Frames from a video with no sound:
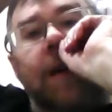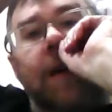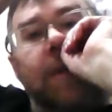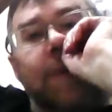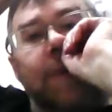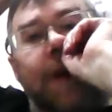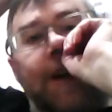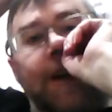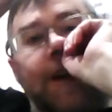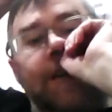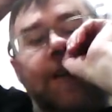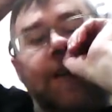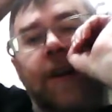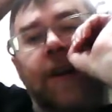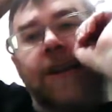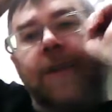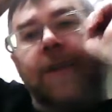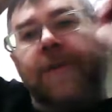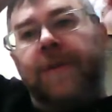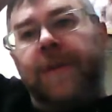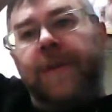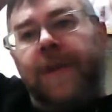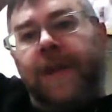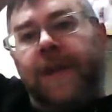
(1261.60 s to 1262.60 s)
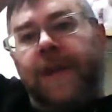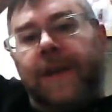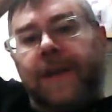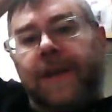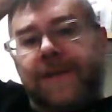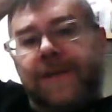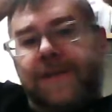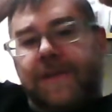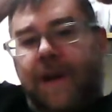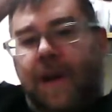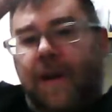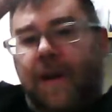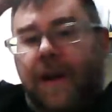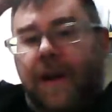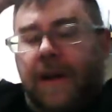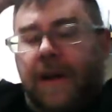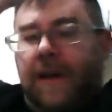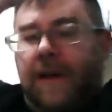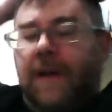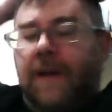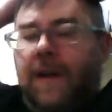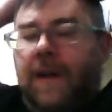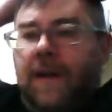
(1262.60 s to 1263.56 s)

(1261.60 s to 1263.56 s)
about it in there. You need to install it,